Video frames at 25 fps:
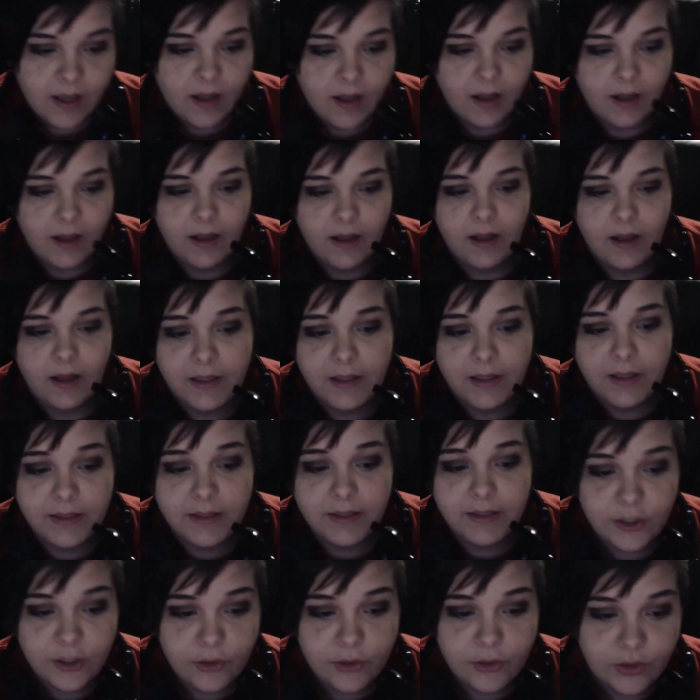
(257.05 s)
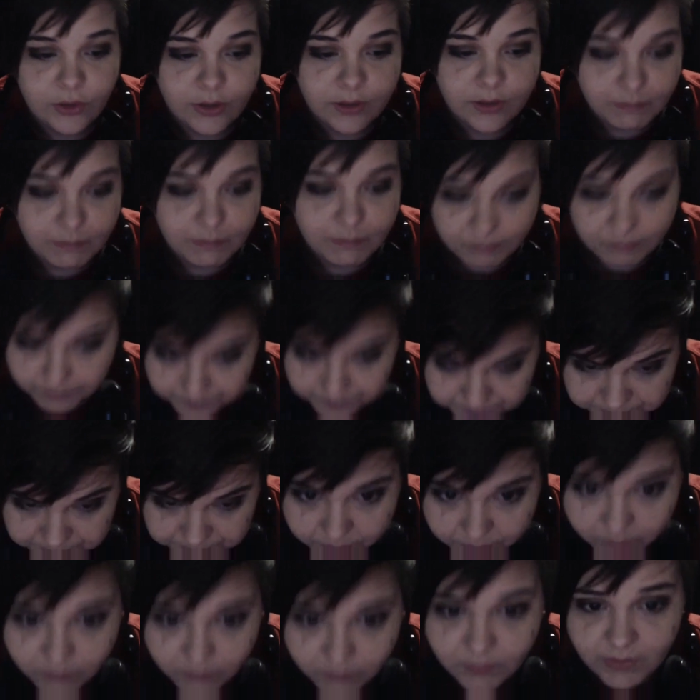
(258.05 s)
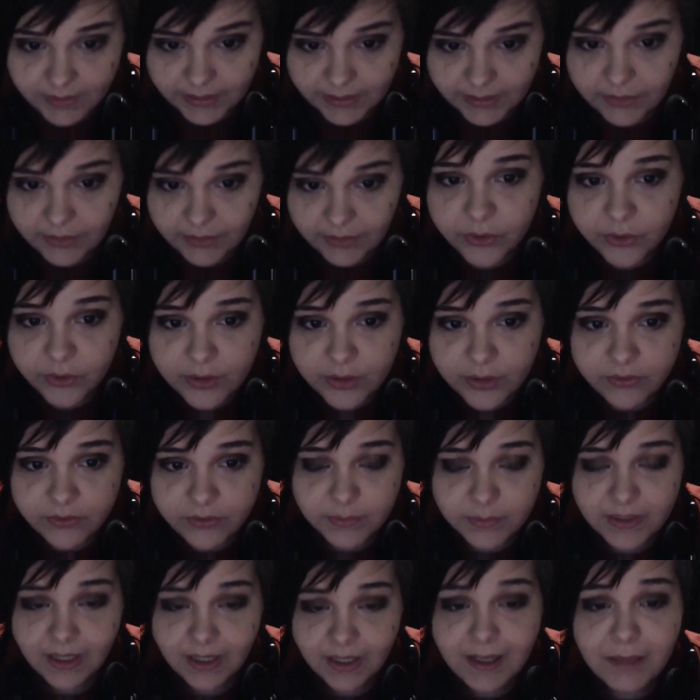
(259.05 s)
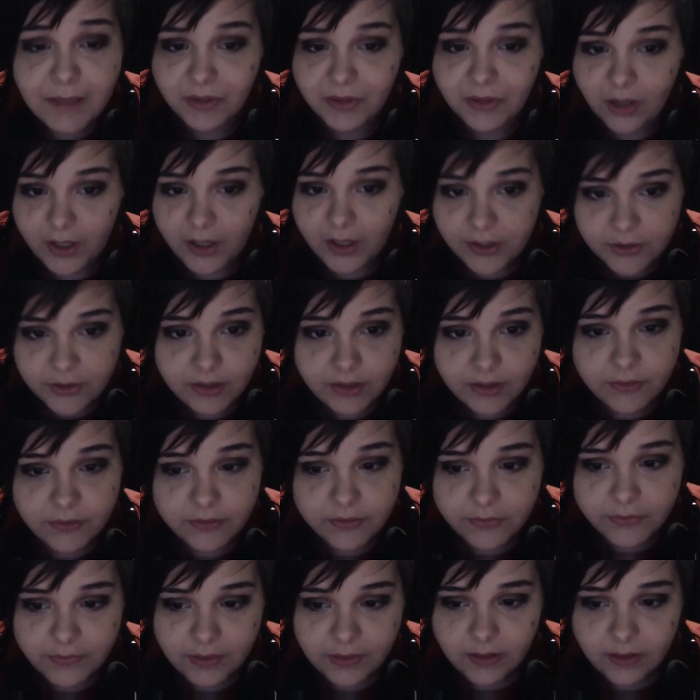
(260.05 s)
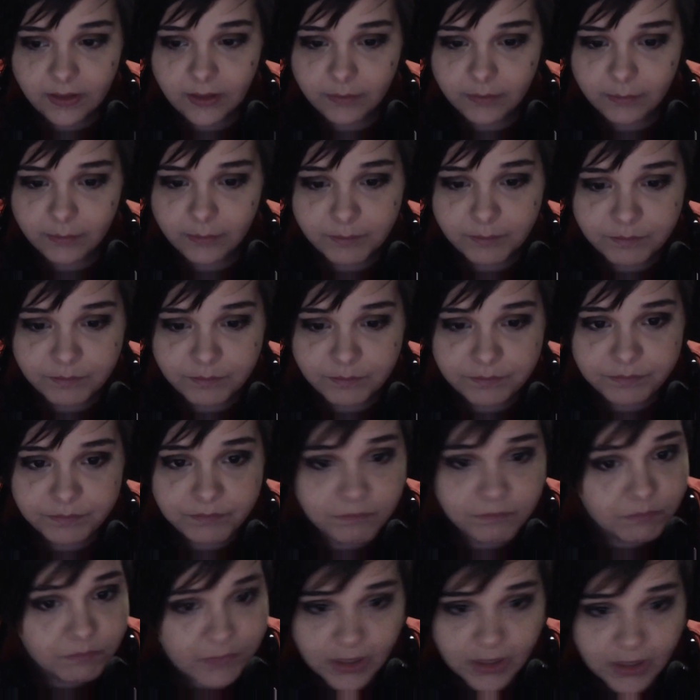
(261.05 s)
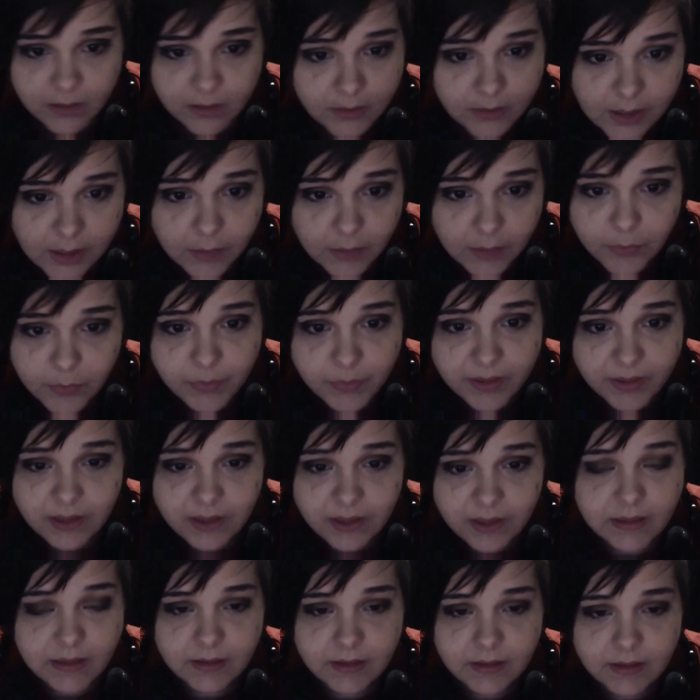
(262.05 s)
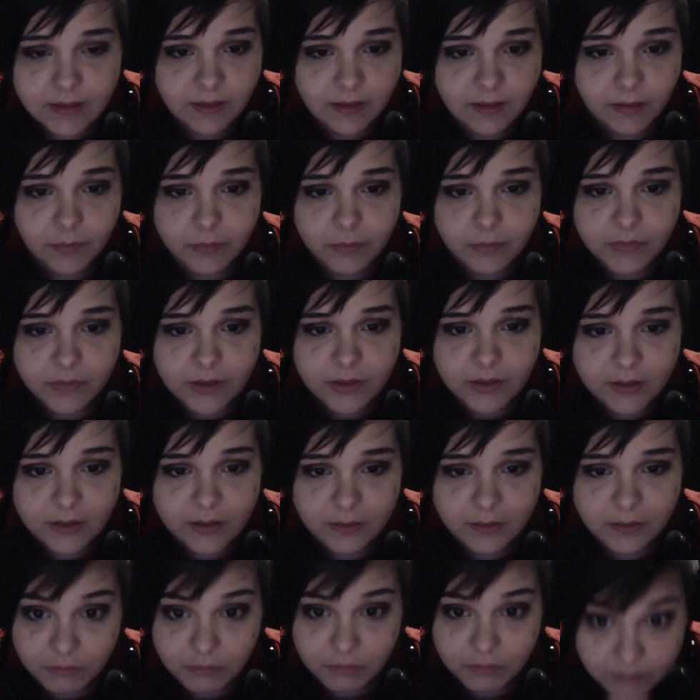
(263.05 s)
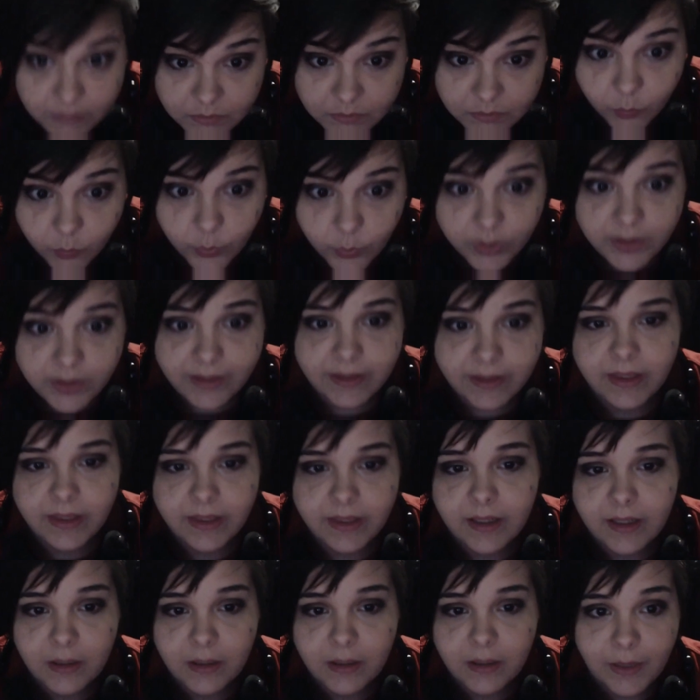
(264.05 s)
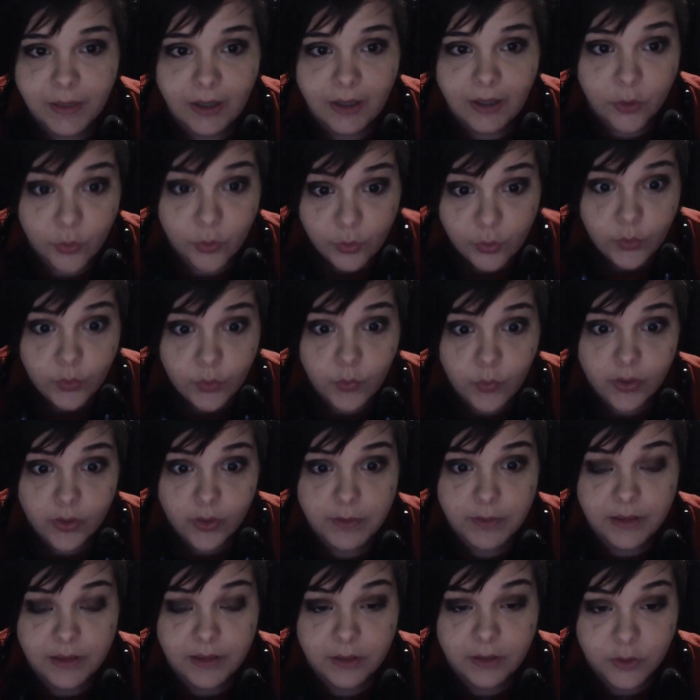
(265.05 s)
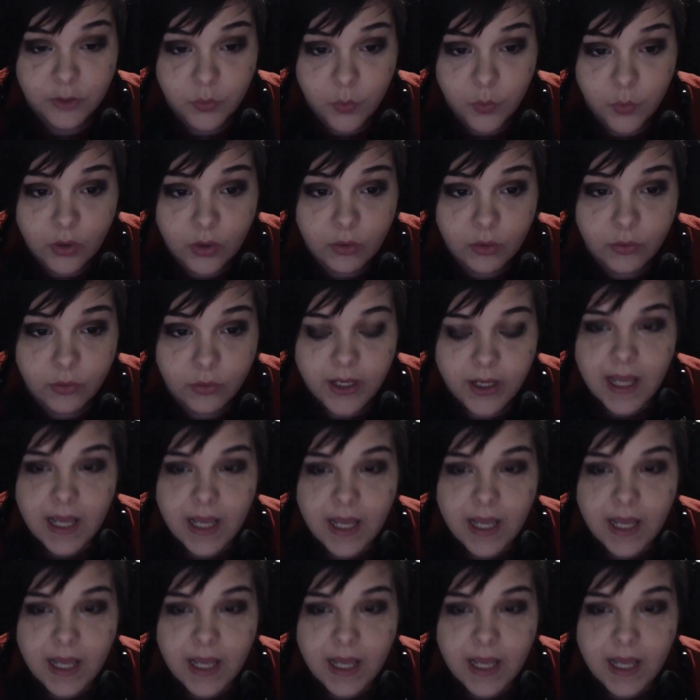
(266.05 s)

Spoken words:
I think you should give yourself some time, allot yourself a couple minutes to really think about who you want to be in this world.